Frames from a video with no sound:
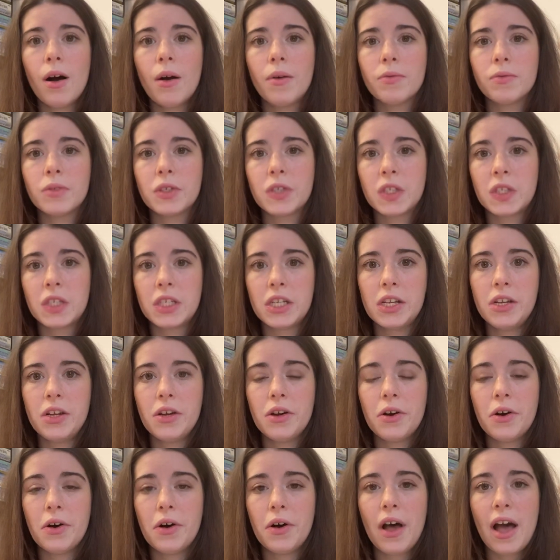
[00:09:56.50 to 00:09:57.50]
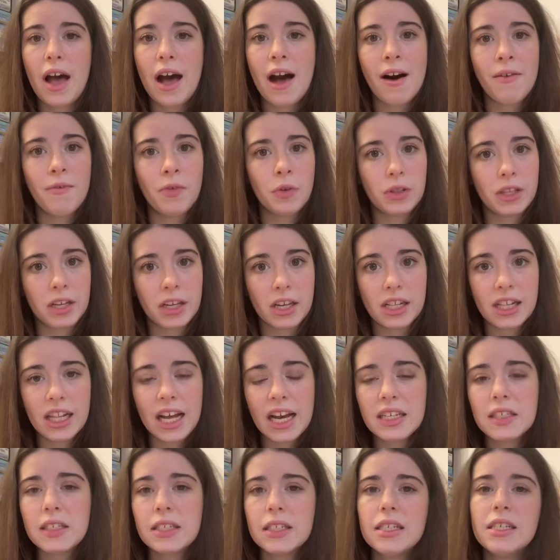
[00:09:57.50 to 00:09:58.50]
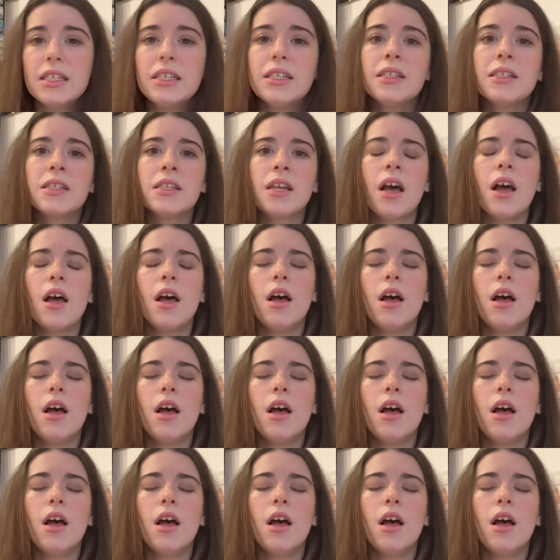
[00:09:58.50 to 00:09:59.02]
still have online classes.